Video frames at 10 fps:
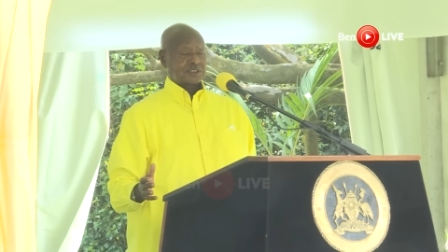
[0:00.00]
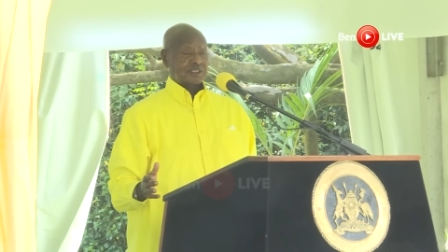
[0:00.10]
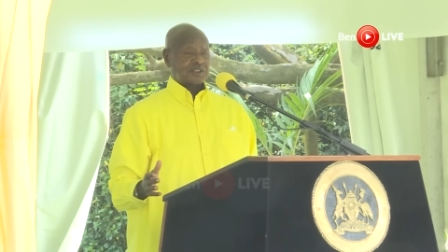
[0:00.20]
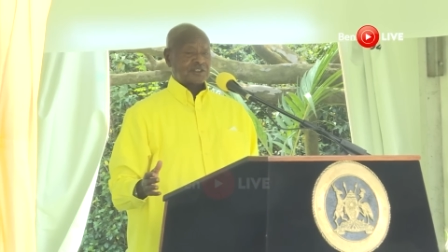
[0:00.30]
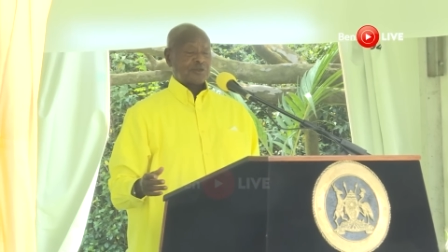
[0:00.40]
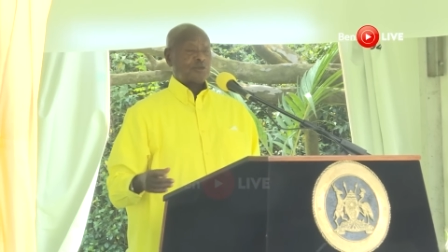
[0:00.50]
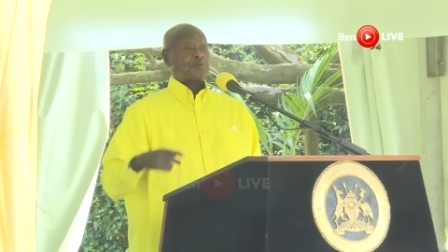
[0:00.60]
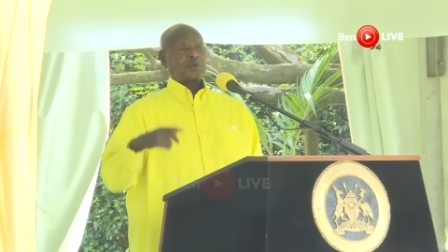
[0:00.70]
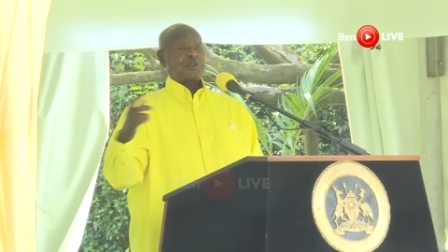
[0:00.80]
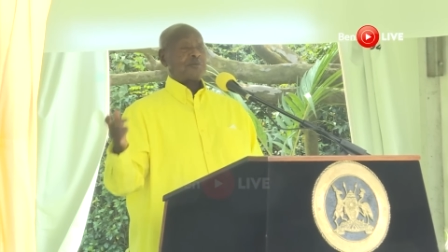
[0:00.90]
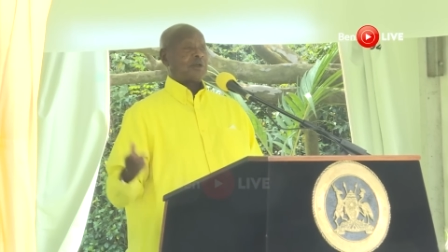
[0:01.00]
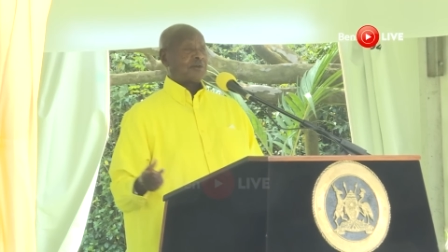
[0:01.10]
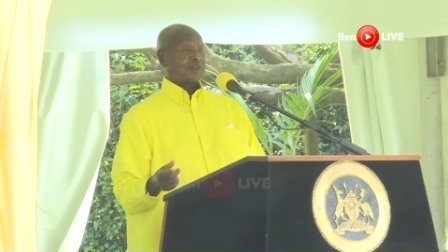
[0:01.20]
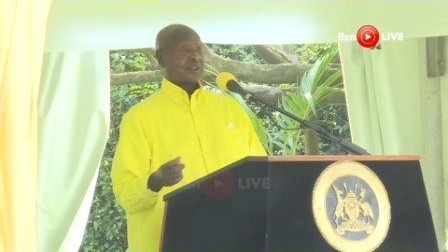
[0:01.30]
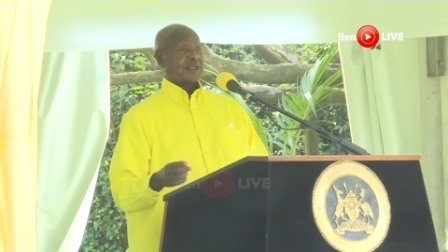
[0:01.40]
Secretary said, you follow them
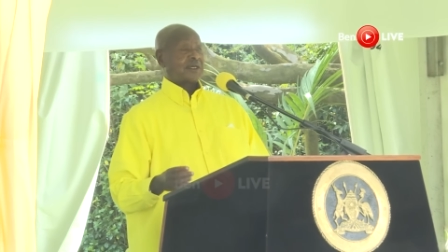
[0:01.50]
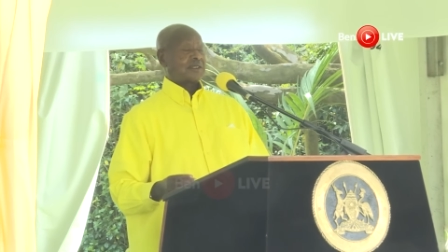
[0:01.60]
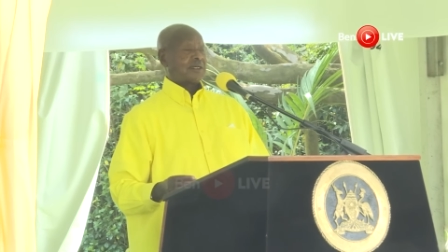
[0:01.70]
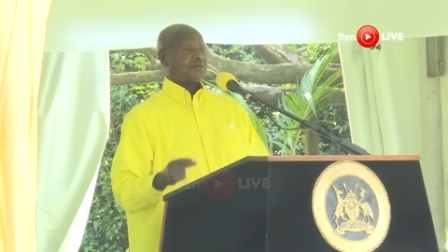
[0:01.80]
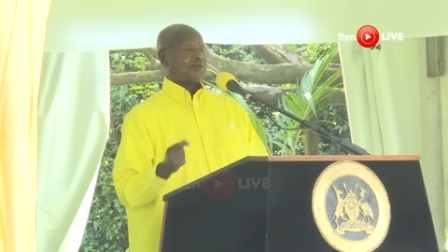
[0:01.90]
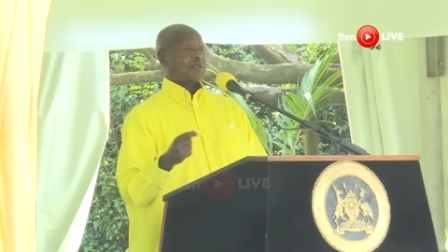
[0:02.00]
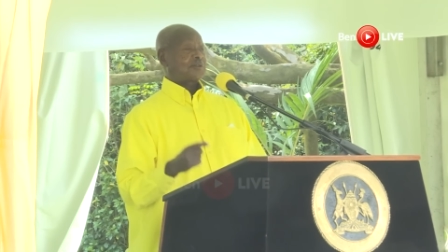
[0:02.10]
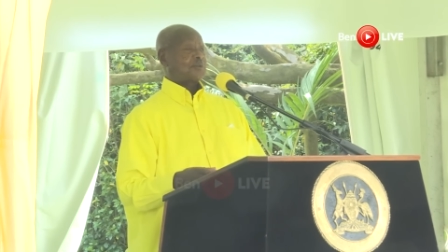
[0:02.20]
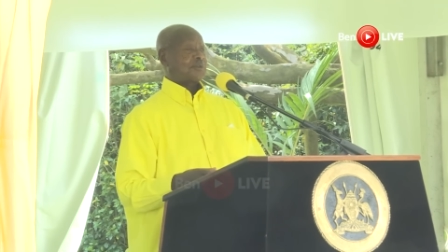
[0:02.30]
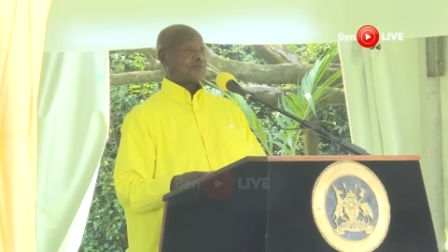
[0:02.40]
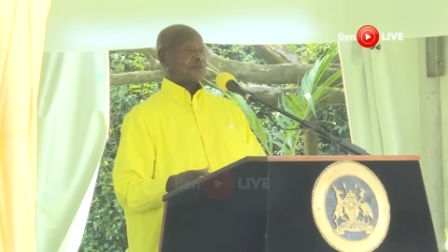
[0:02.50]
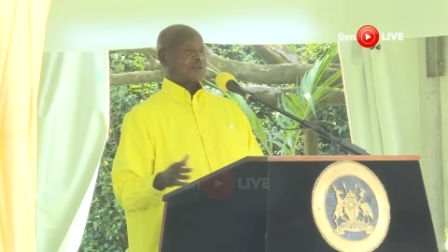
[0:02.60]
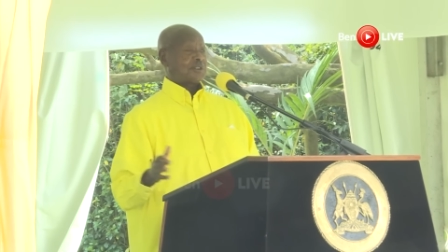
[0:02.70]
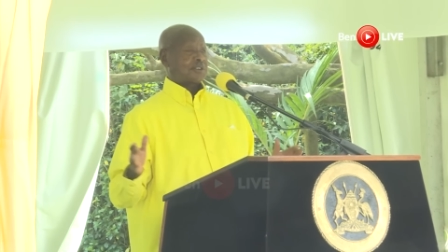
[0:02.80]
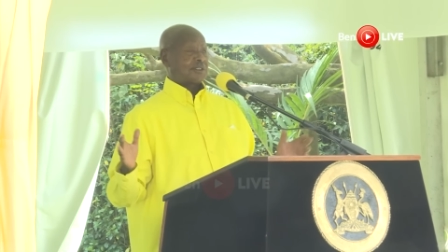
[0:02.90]
wherever they are. Now we went for them.
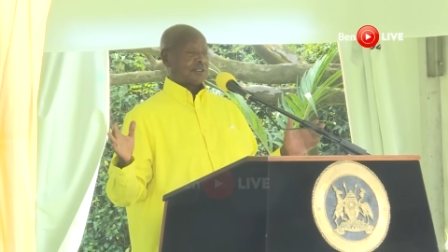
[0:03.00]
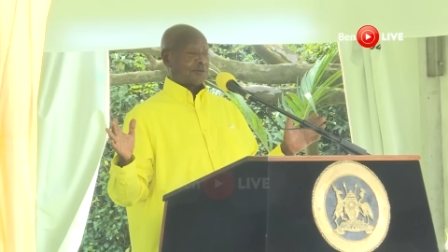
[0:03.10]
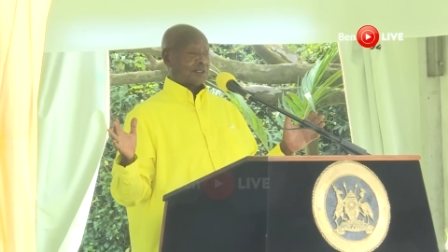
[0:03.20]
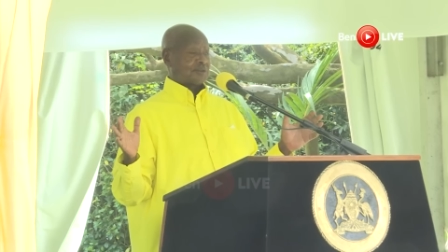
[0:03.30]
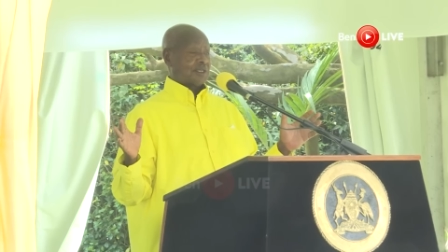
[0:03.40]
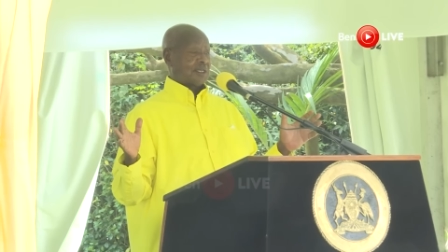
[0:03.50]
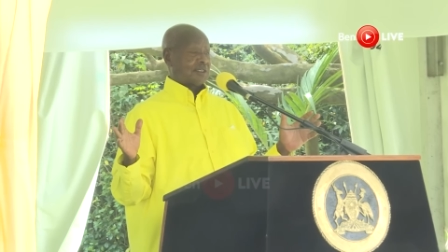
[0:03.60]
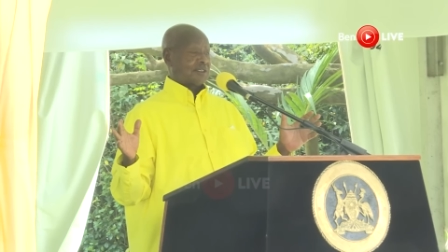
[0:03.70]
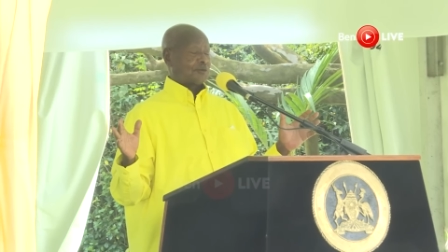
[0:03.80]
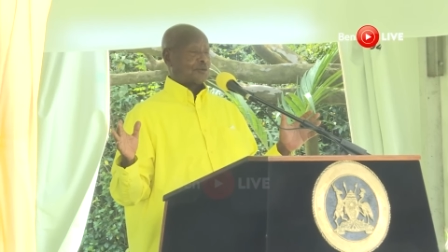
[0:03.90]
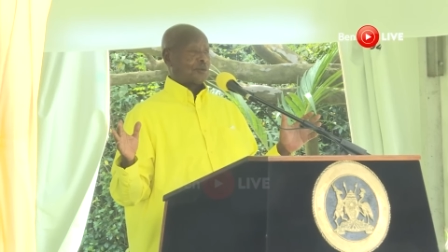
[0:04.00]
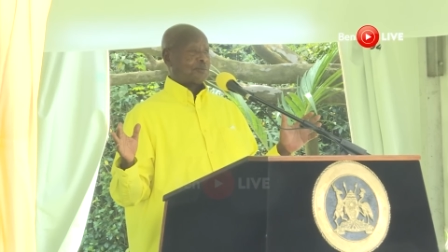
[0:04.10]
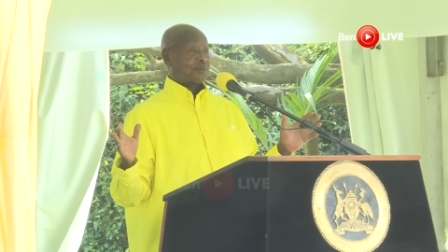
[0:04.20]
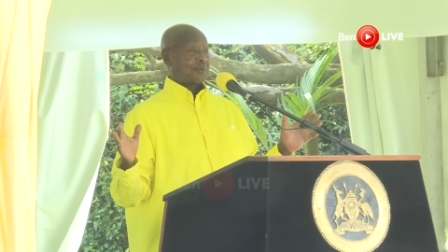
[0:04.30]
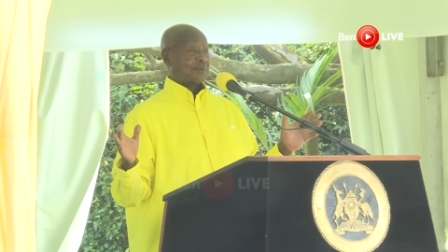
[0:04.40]
Fortunately, they were there in a group.
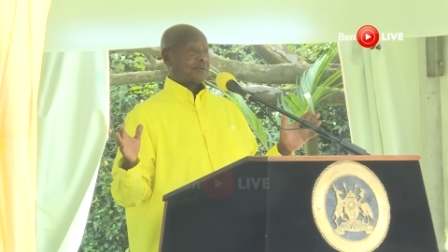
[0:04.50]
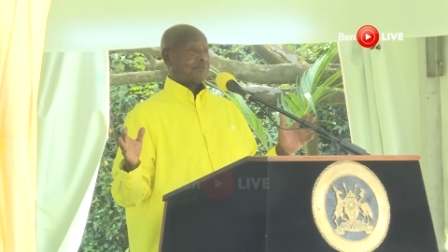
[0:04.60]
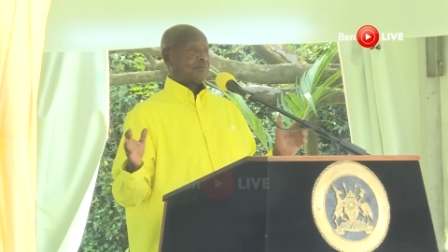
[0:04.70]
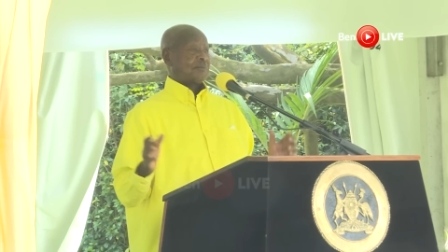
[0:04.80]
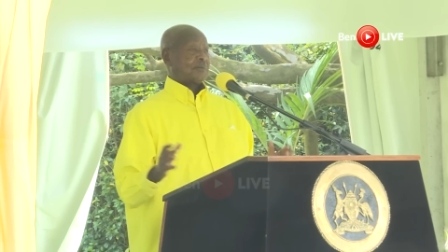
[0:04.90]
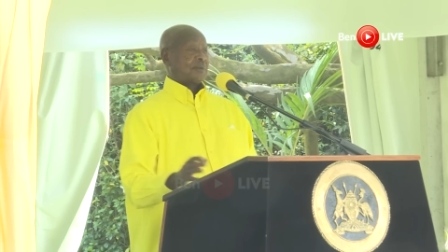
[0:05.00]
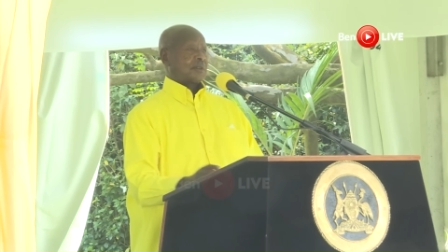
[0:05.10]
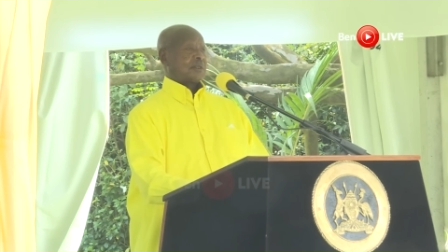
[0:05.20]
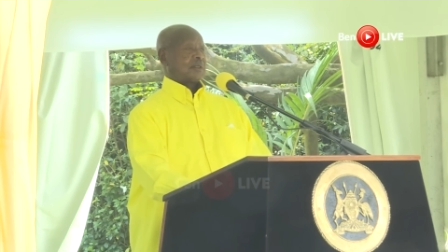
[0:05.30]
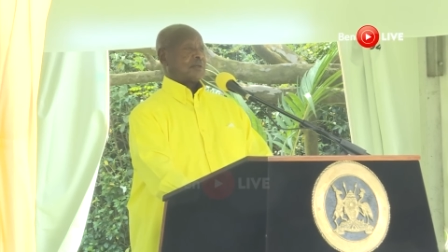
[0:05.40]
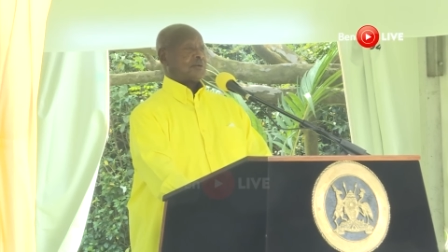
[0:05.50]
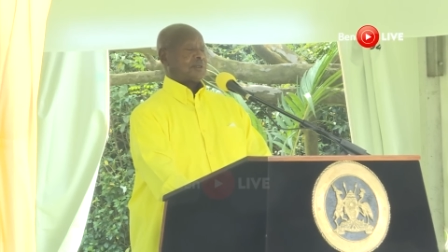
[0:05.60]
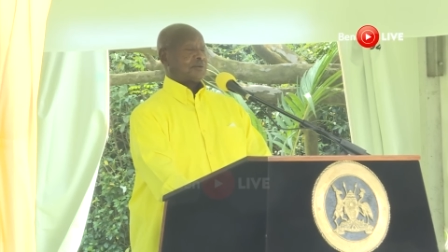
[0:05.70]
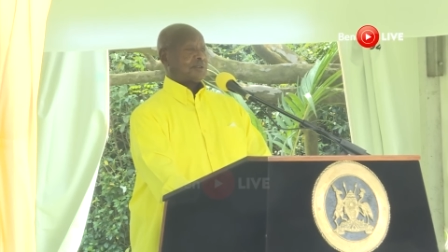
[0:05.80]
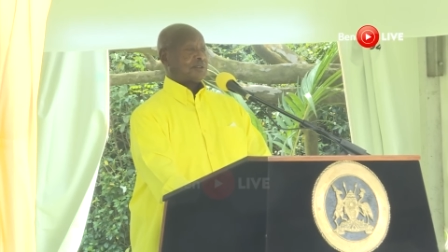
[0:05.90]

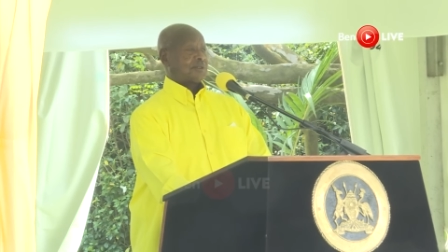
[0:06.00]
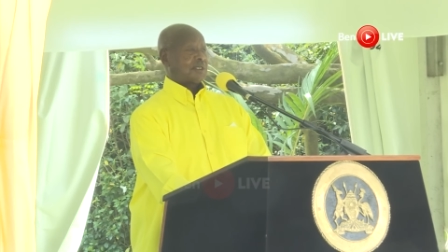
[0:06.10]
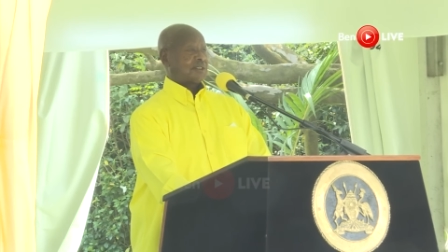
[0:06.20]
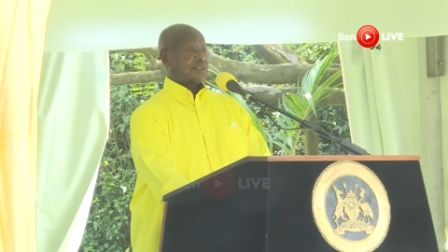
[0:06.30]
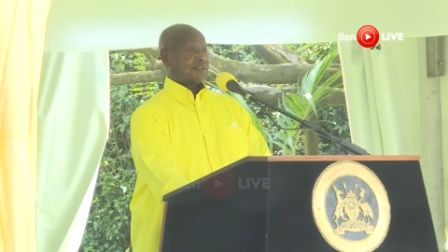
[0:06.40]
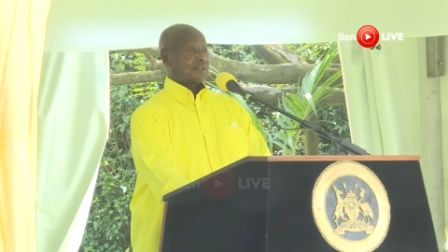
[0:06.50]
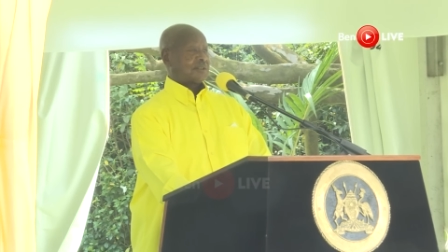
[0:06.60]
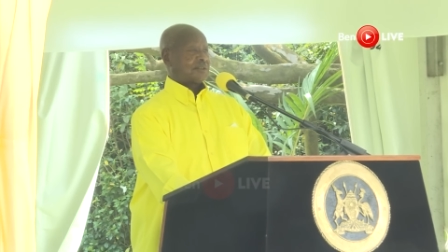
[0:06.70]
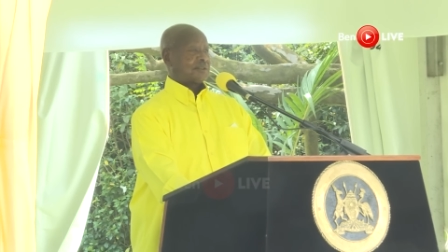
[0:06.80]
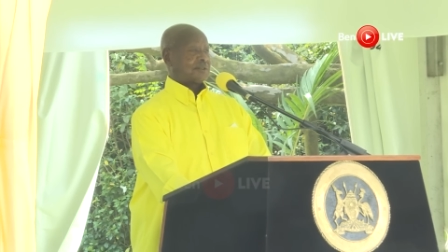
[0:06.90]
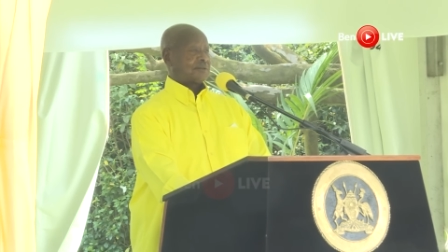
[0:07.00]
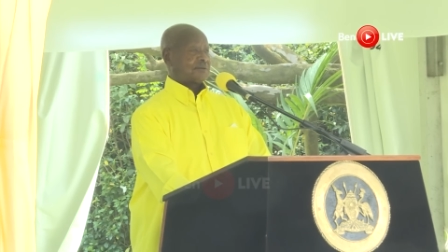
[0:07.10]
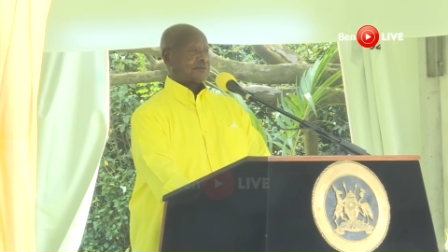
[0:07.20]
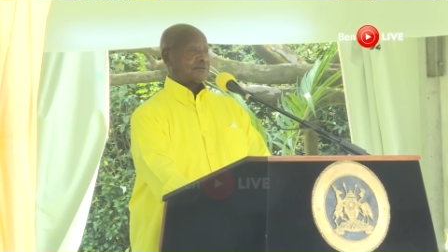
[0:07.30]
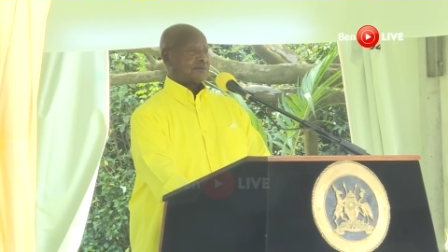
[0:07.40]
We really
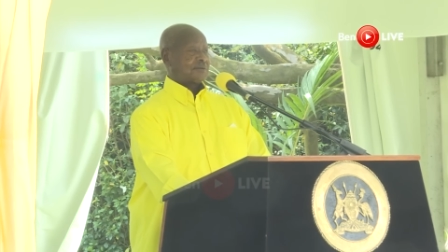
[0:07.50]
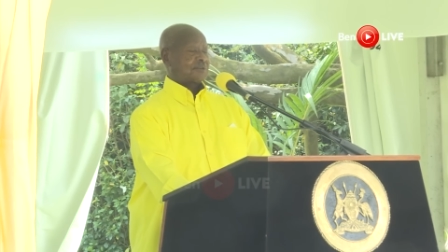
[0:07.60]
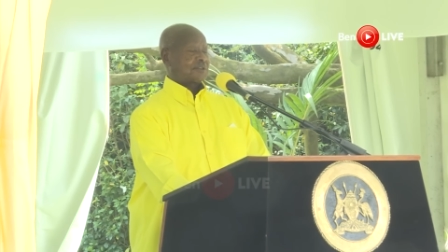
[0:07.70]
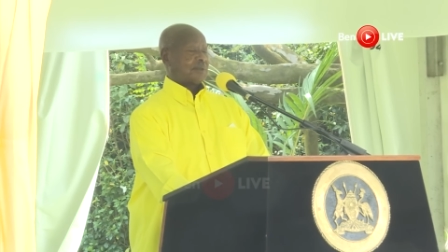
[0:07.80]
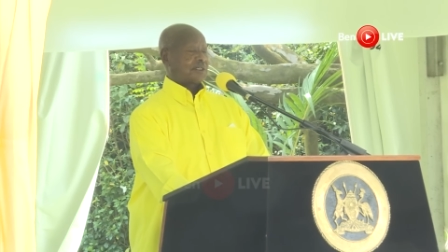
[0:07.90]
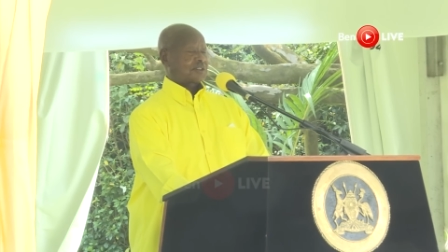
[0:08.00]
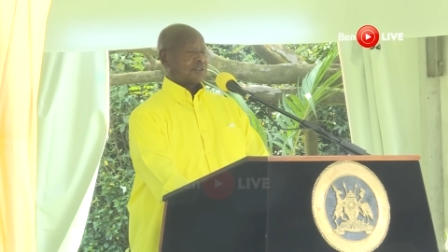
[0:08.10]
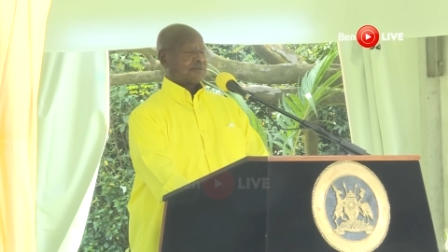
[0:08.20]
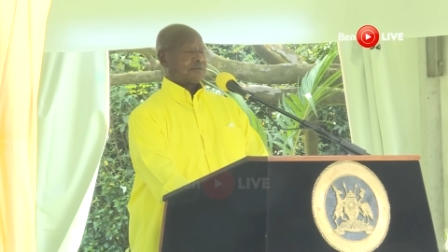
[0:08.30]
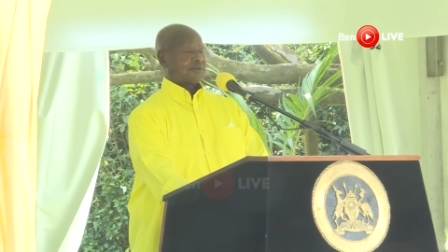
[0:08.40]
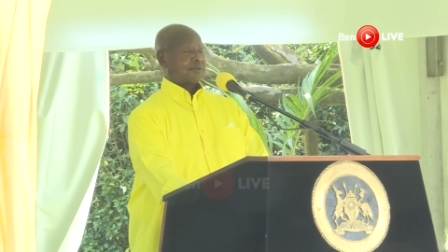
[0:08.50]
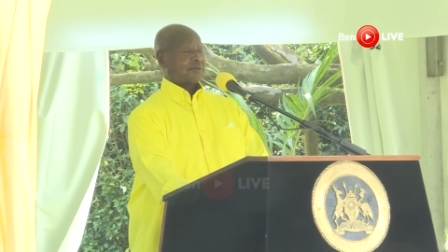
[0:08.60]
smashed them.